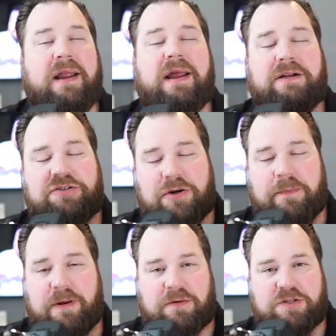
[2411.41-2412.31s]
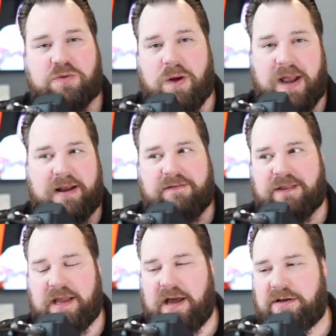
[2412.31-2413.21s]
and dripping with sweat and
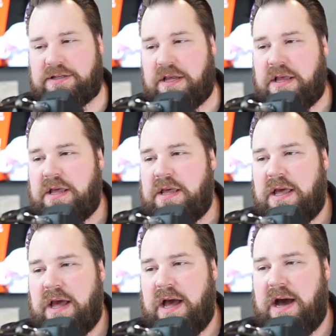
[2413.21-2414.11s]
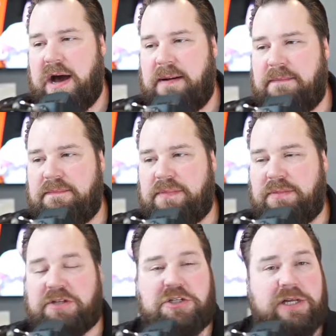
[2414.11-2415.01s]
everything else, the
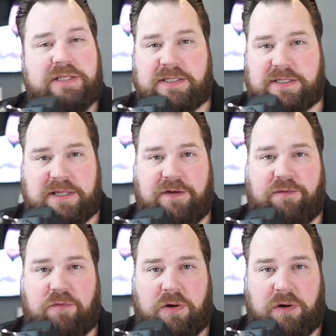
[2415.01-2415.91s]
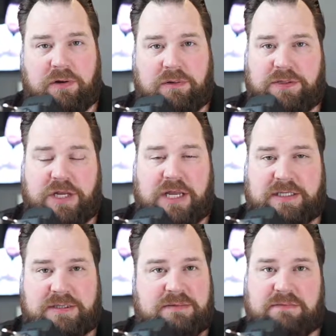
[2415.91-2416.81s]
machines and stuff were
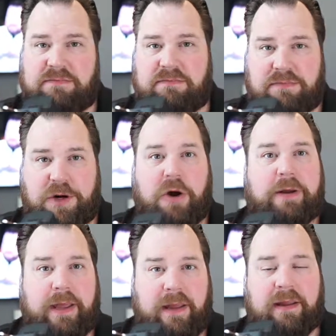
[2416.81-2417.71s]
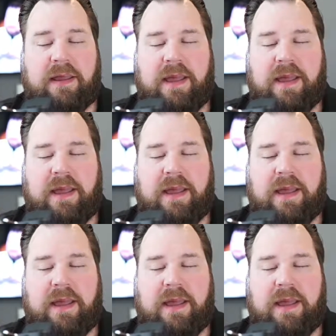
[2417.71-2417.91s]
just cooking.